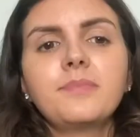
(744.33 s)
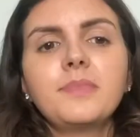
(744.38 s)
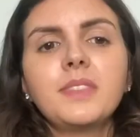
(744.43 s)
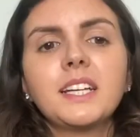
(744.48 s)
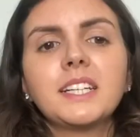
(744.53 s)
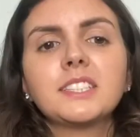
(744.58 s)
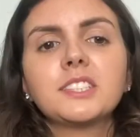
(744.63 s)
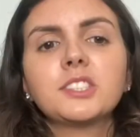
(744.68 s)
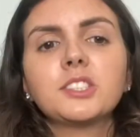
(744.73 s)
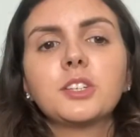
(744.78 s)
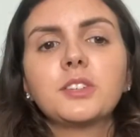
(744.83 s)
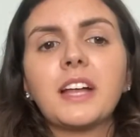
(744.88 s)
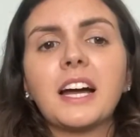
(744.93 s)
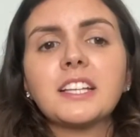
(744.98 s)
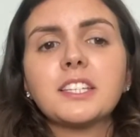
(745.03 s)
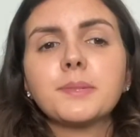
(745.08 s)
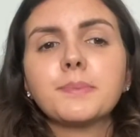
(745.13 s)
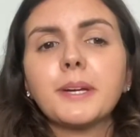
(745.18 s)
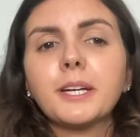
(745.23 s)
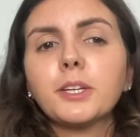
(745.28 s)
So
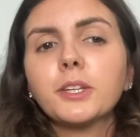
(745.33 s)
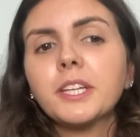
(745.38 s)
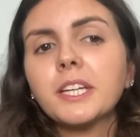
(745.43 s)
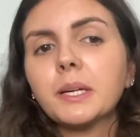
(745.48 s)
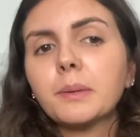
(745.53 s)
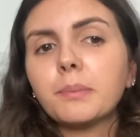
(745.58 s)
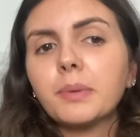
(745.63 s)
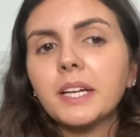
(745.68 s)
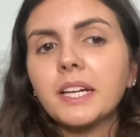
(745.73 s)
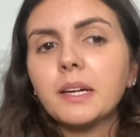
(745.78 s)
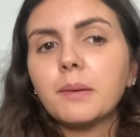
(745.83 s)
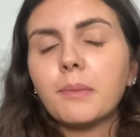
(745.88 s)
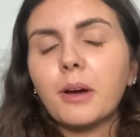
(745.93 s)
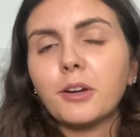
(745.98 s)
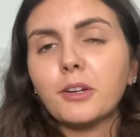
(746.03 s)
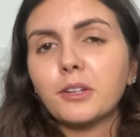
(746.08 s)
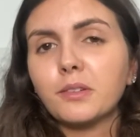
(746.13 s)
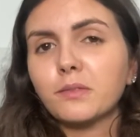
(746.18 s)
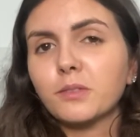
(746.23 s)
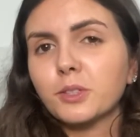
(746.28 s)
that's my only complaint about
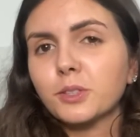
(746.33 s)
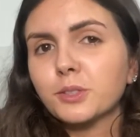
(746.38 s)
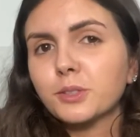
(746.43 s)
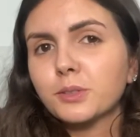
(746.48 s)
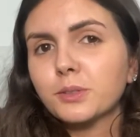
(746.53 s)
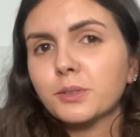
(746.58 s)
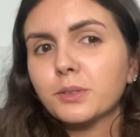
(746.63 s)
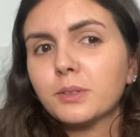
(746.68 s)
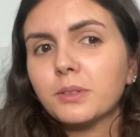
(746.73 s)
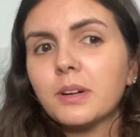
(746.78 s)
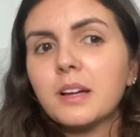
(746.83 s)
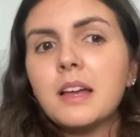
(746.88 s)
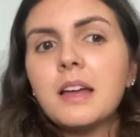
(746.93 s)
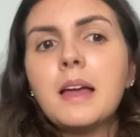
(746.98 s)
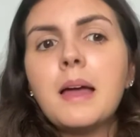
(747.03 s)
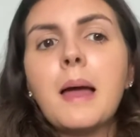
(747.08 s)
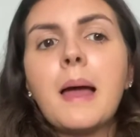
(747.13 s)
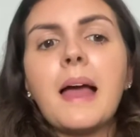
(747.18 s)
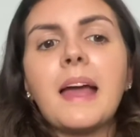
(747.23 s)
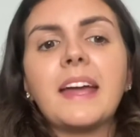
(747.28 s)
Universal.
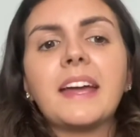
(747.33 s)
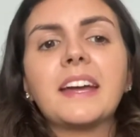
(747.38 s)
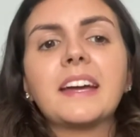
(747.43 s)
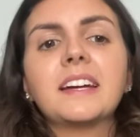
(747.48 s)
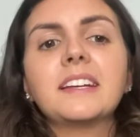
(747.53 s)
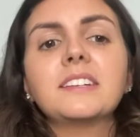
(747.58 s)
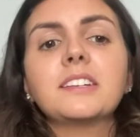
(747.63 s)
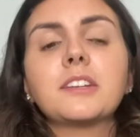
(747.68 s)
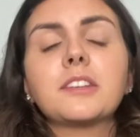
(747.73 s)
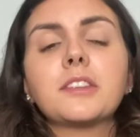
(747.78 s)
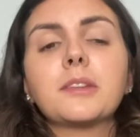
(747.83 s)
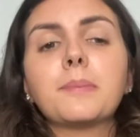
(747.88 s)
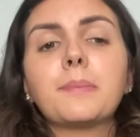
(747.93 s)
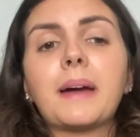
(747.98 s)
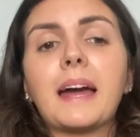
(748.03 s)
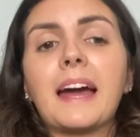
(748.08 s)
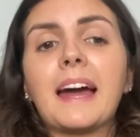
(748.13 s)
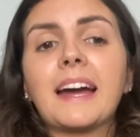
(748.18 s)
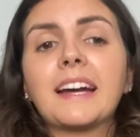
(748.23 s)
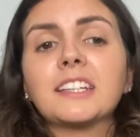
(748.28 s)
And the
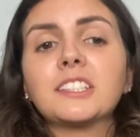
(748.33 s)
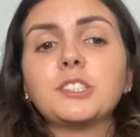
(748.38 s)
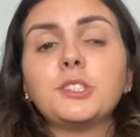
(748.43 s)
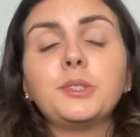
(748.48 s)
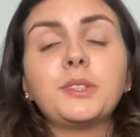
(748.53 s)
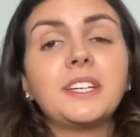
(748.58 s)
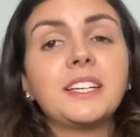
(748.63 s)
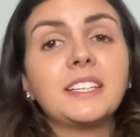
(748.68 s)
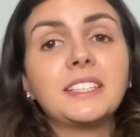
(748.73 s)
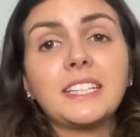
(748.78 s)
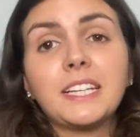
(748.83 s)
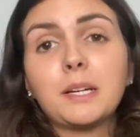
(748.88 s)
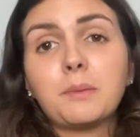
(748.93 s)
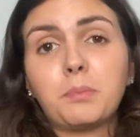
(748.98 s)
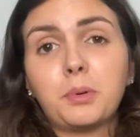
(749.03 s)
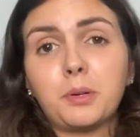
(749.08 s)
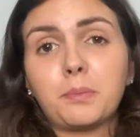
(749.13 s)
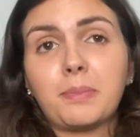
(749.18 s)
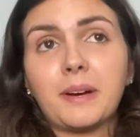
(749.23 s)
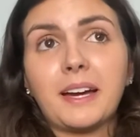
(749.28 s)
bags, you can't take a
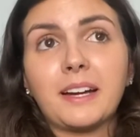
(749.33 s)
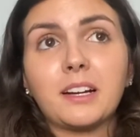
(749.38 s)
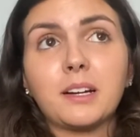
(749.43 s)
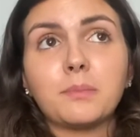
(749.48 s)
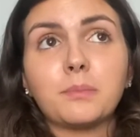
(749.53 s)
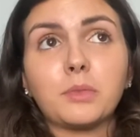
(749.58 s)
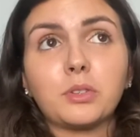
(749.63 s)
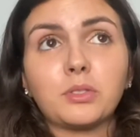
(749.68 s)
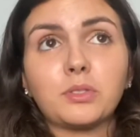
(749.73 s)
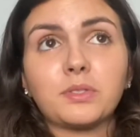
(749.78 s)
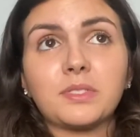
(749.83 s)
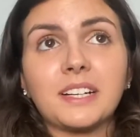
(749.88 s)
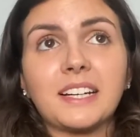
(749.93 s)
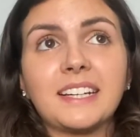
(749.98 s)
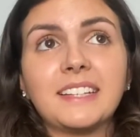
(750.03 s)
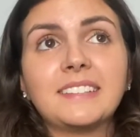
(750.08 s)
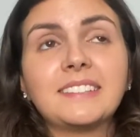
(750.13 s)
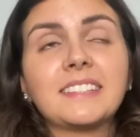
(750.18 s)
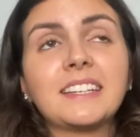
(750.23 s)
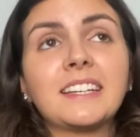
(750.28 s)
book bag on most
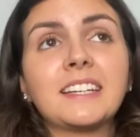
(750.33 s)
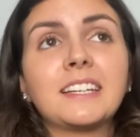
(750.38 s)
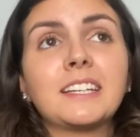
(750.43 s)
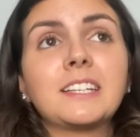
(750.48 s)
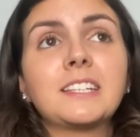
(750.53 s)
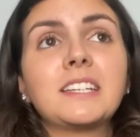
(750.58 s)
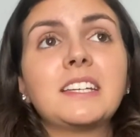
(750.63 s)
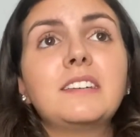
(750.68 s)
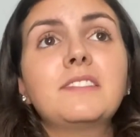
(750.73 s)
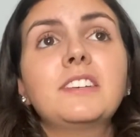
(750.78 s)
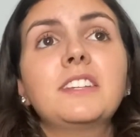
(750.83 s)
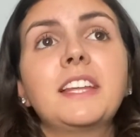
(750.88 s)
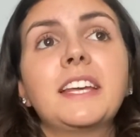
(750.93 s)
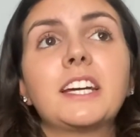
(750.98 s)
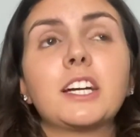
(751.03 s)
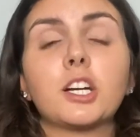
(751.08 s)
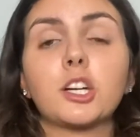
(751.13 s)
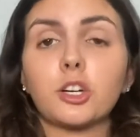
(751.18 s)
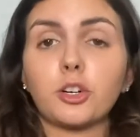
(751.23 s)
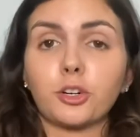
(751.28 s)
rides, and even like
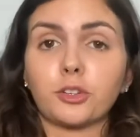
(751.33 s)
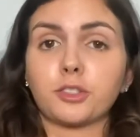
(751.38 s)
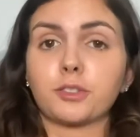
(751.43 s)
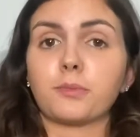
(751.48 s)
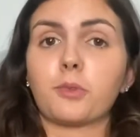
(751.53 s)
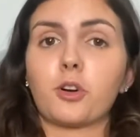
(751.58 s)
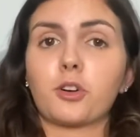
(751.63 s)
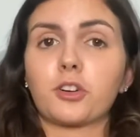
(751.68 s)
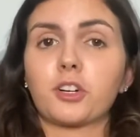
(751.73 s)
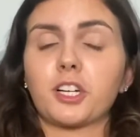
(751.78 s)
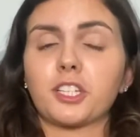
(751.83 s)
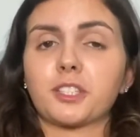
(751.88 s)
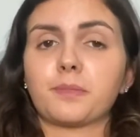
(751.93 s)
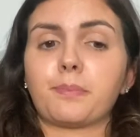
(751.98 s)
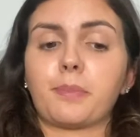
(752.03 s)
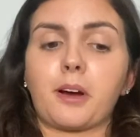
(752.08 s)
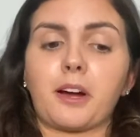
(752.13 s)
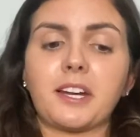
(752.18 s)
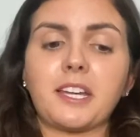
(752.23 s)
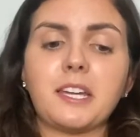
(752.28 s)
a small
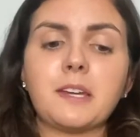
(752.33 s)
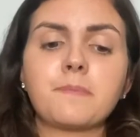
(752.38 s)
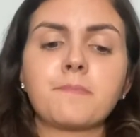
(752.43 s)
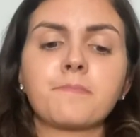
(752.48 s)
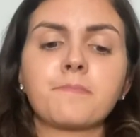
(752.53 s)
crossbody.